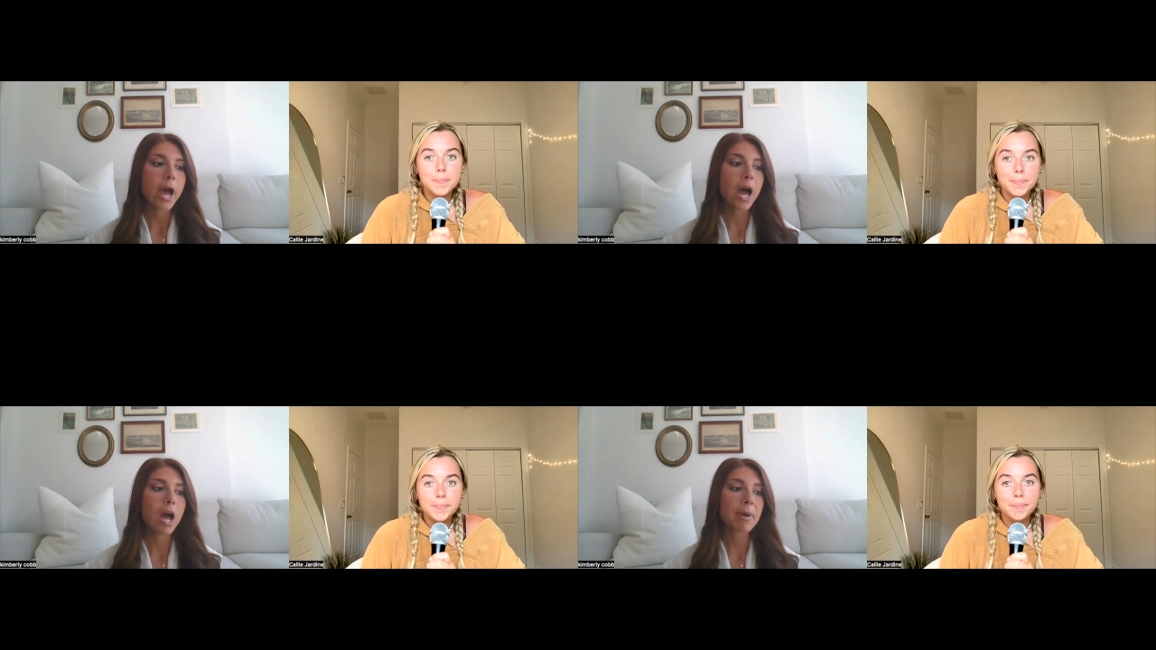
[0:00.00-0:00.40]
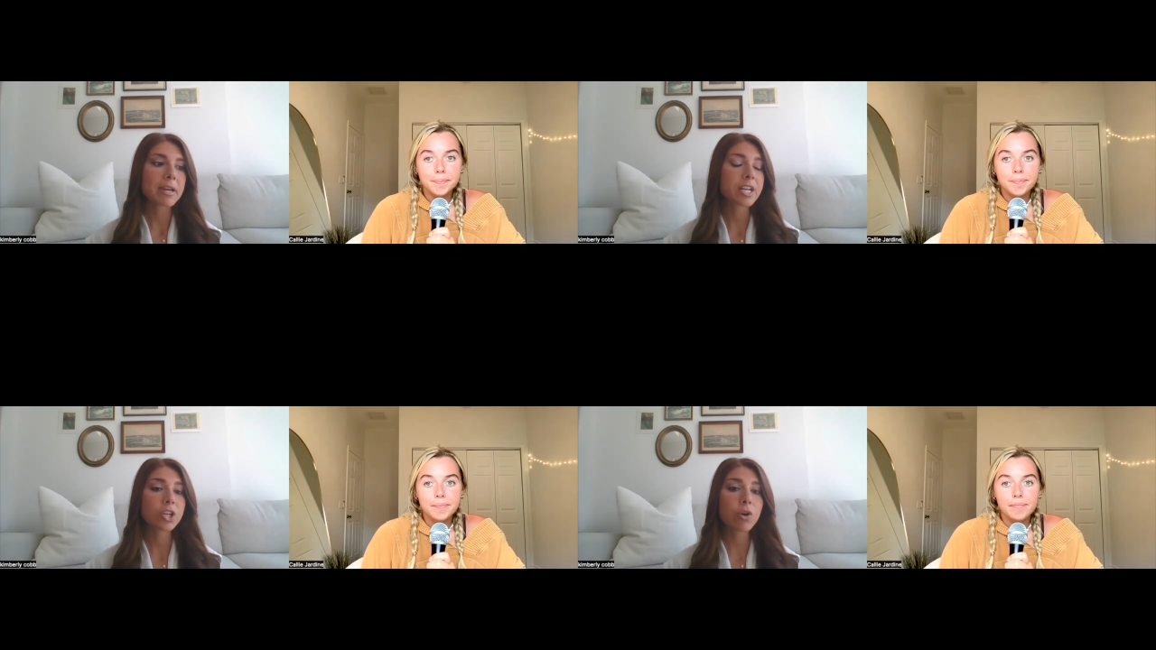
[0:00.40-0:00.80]
Speaker 1: Um, I
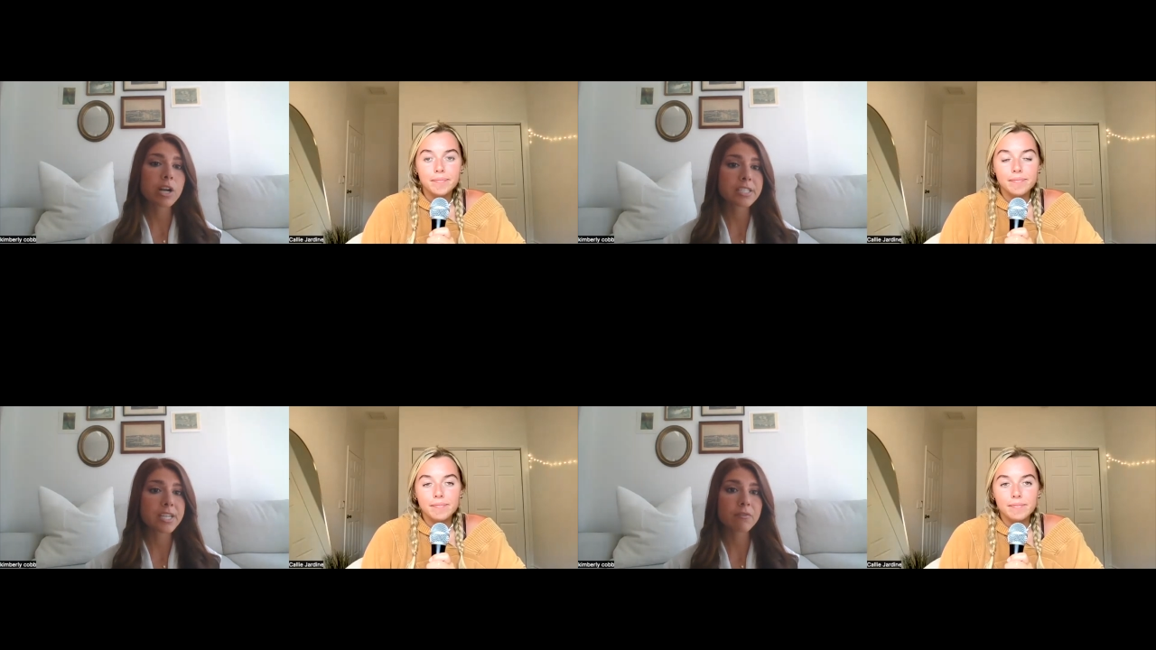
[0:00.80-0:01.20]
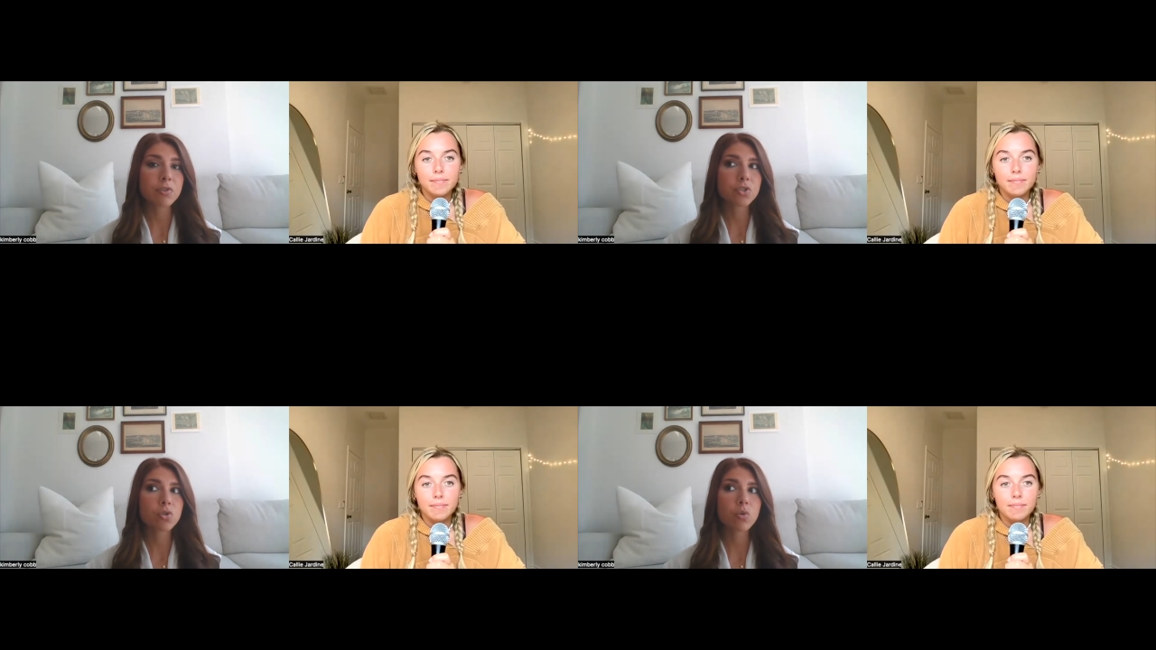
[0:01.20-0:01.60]
didn't go out of state for
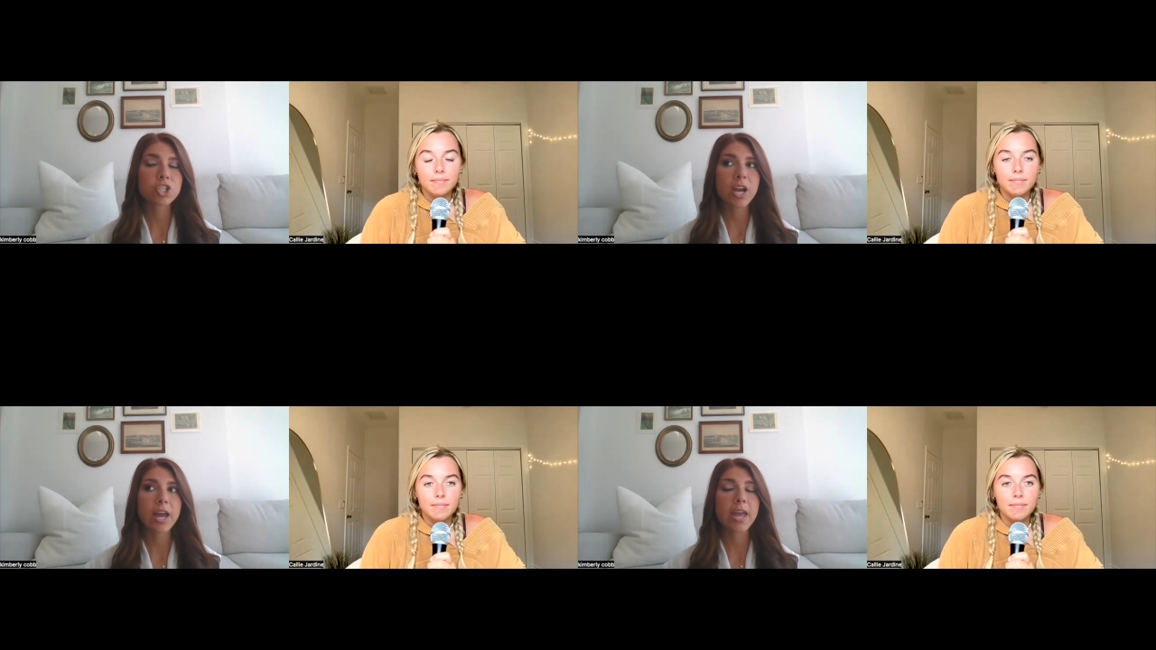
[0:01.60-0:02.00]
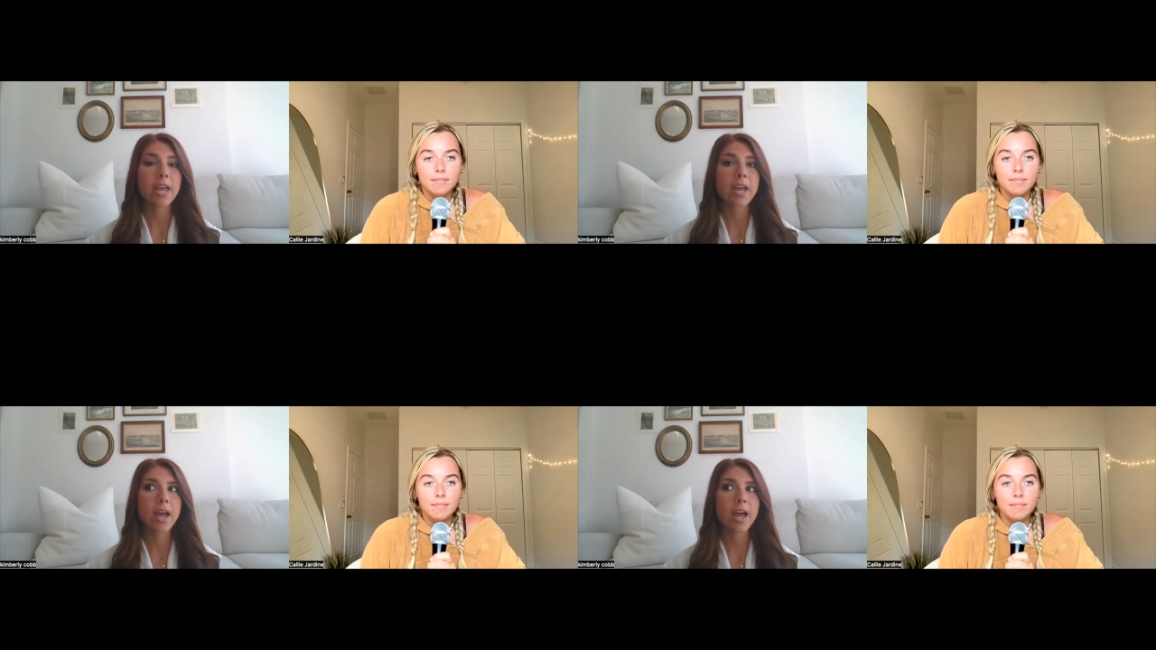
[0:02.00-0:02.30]
school, which I